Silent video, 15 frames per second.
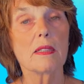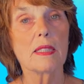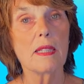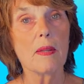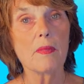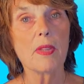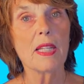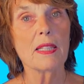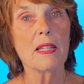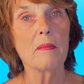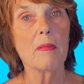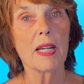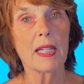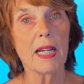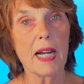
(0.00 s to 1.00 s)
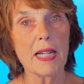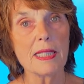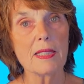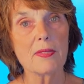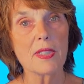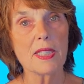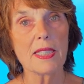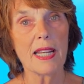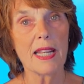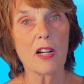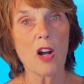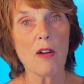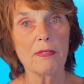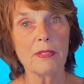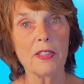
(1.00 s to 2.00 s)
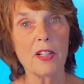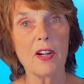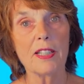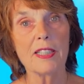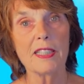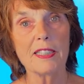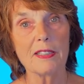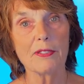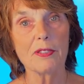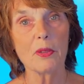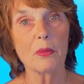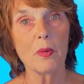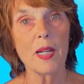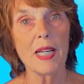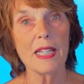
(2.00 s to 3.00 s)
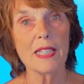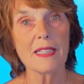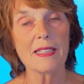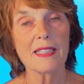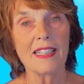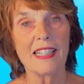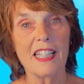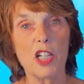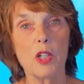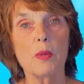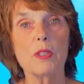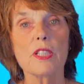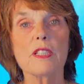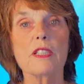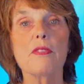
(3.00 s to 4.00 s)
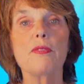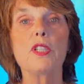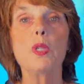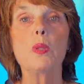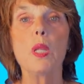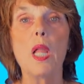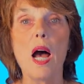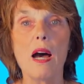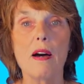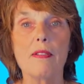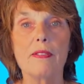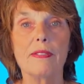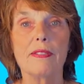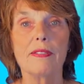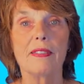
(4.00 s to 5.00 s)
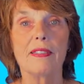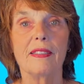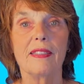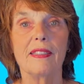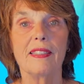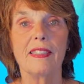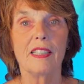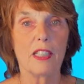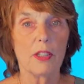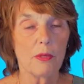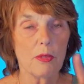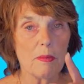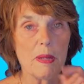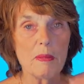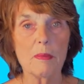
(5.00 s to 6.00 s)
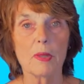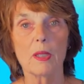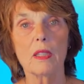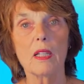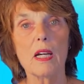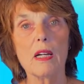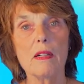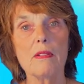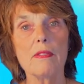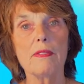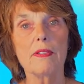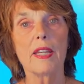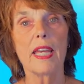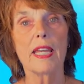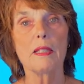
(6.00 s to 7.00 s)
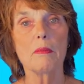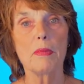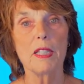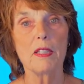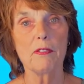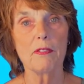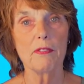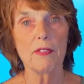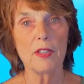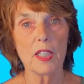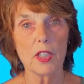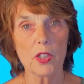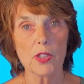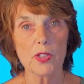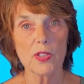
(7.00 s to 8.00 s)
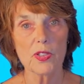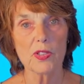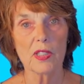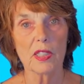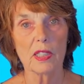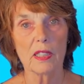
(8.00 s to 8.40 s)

something that my guides have said off and on in different ways, which is if you love, remember, love can be fierce.